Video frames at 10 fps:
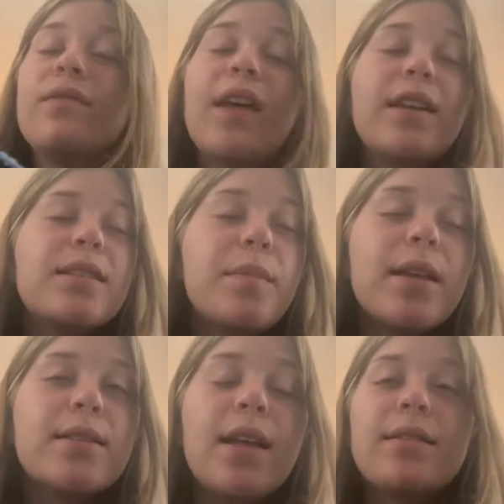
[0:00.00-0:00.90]
That doesn't make
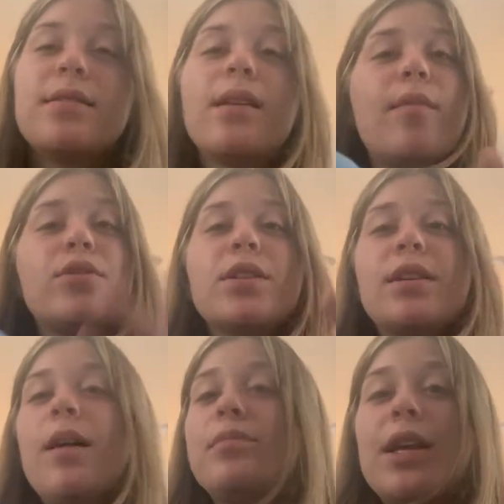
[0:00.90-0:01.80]
sense. I'm just going
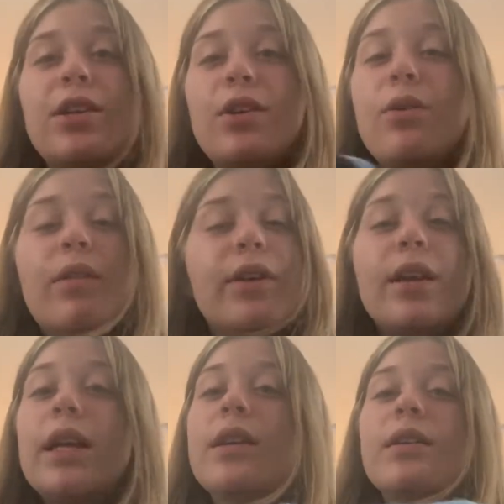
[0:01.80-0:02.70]
to update you every,